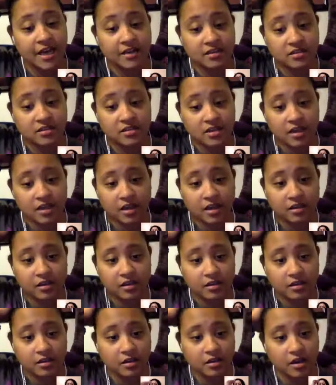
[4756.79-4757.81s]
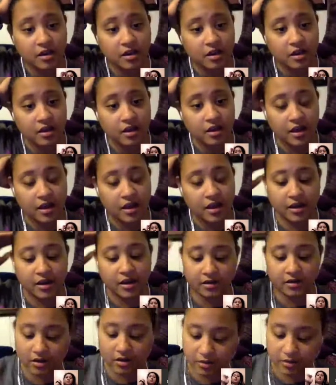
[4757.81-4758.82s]
to say.
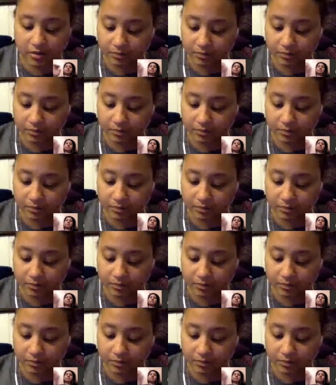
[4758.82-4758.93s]
And I